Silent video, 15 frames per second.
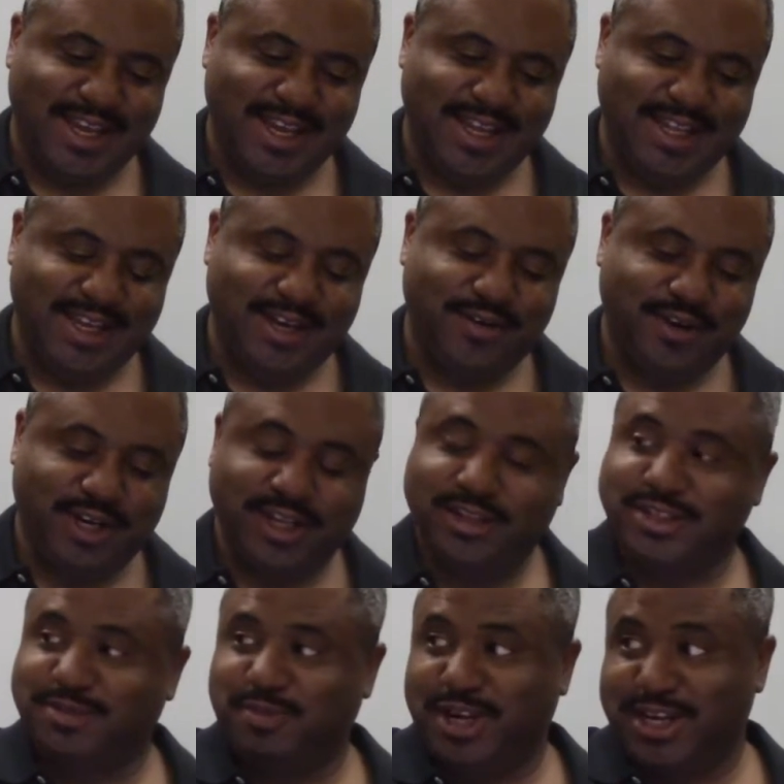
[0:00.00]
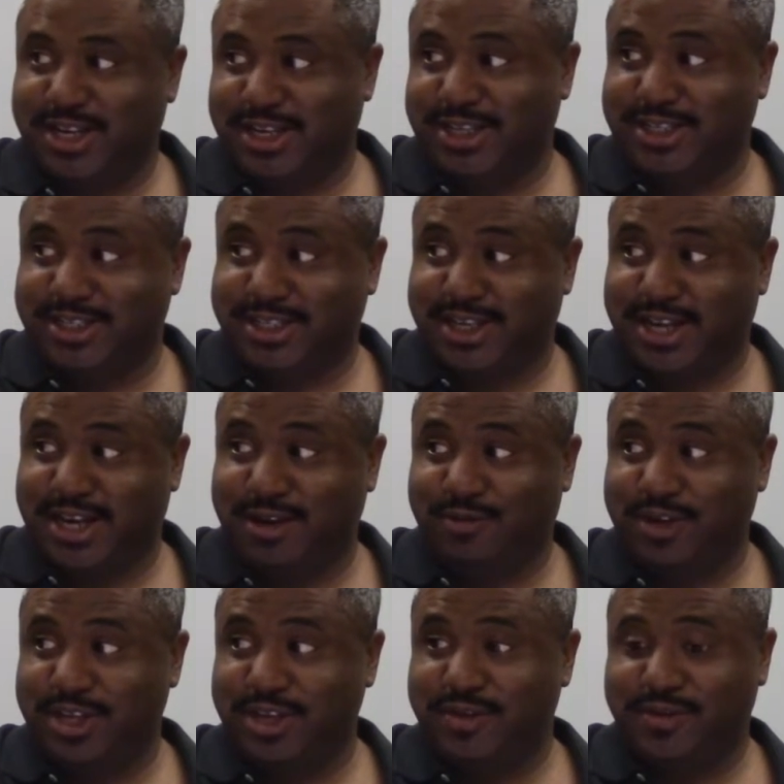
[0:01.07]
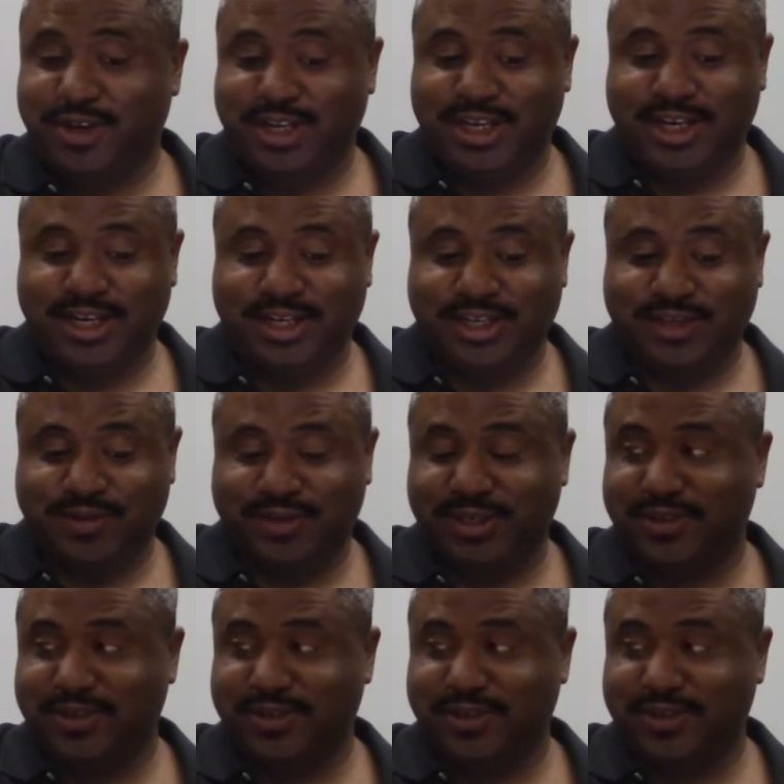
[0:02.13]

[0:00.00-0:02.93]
And then there were other speculations, kind of what you were leading to.